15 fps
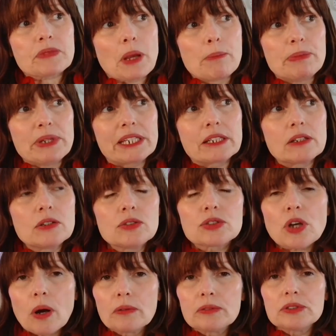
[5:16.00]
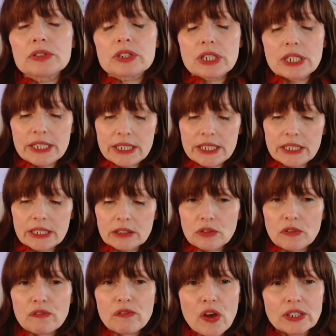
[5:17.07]
Because obviously, the
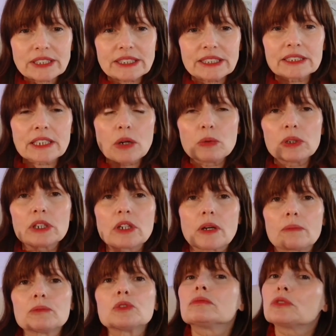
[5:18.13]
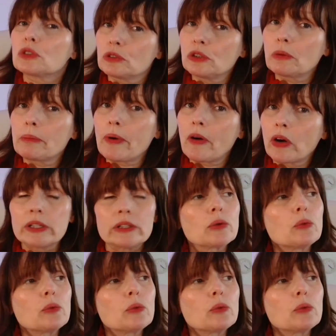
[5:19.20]
first thing that will come to your mind